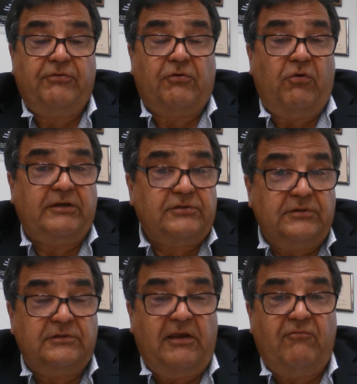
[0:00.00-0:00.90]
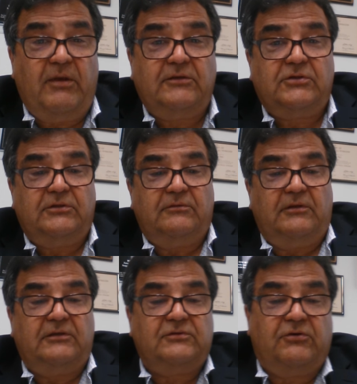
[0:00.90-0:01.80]
the questions I've mentioned.
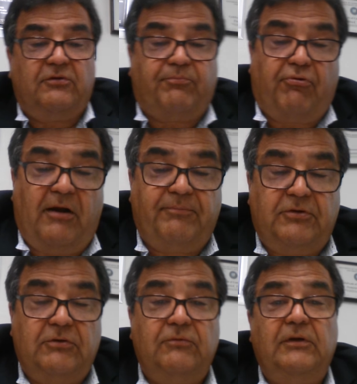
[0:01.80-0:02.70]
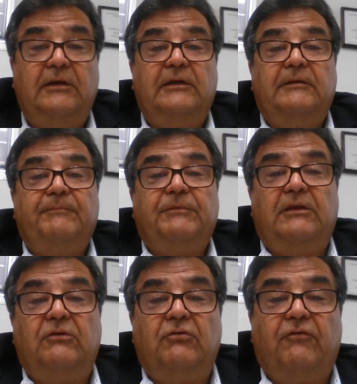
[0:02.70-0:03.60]
These are the prompt you
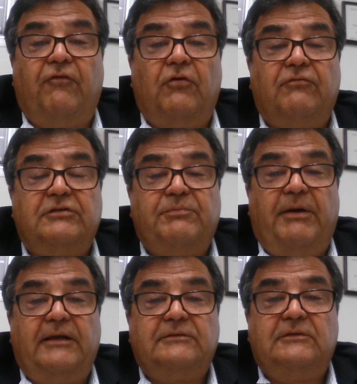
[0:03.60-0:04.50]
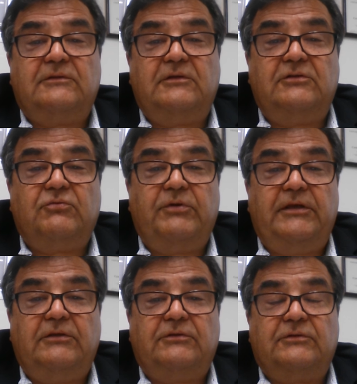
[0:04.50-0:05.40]
in your 4 responses each
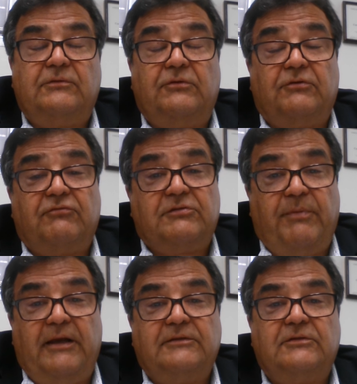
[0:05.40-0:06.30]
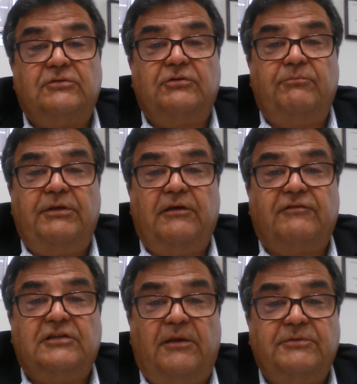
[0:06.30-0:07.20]
week. Your responses should be
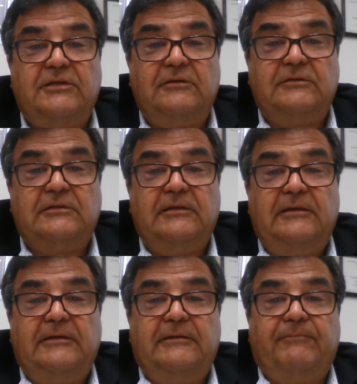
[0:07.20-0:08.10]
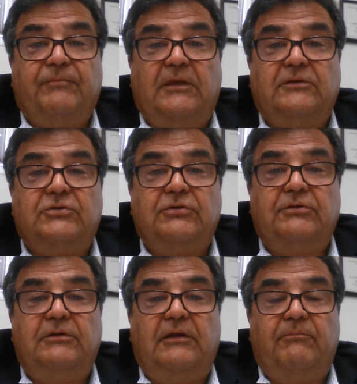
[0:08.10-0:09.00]
of substance. They
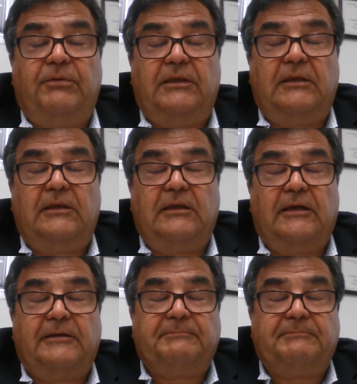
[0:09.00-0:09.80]
should be